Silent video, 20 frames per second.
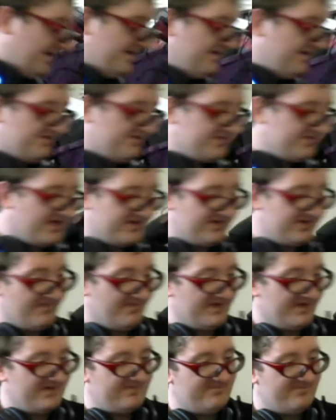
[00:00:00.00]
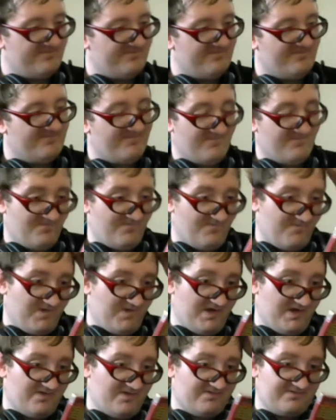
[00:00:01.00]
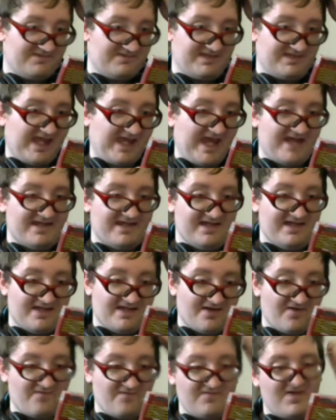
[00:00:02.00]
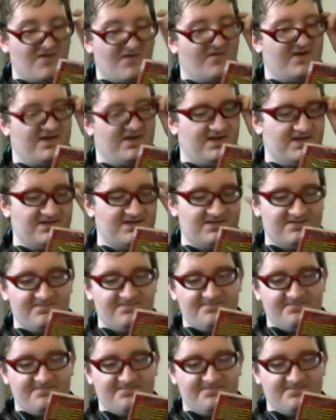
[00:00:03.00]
also got some like weird candy. I don't even know what it is.